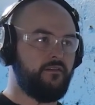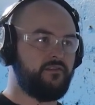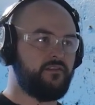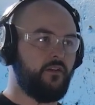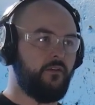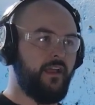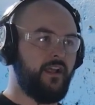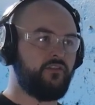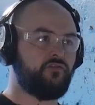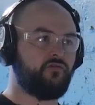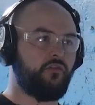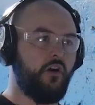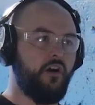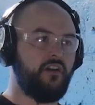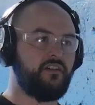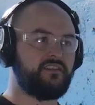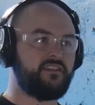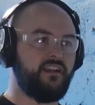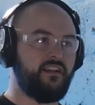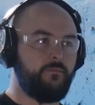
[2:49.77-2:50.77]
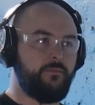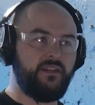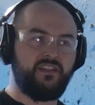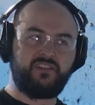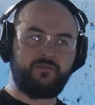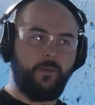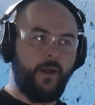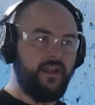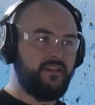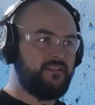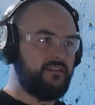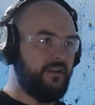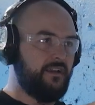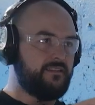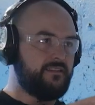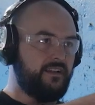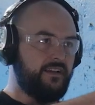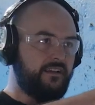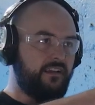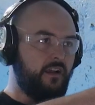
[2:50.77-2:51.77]
So that draw is gonna be spicy,
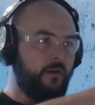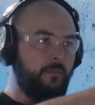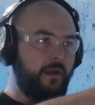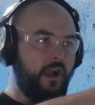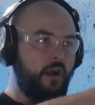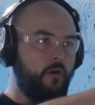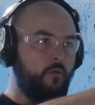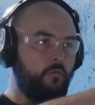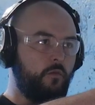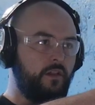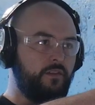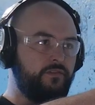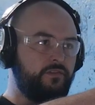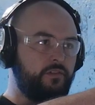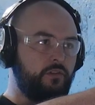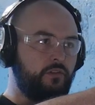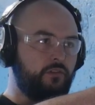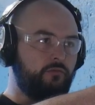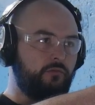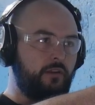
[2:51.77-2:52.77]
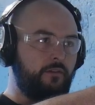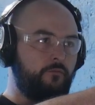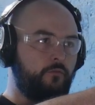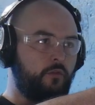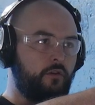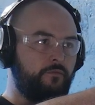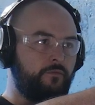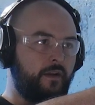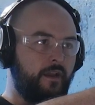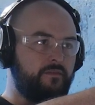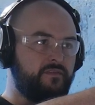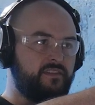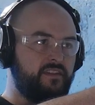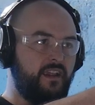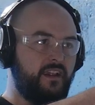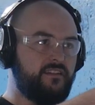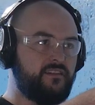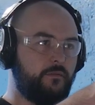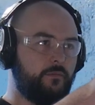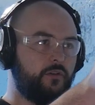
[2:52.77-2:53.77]
it's gonna come out 1, 2, 3, 4, 5, 6.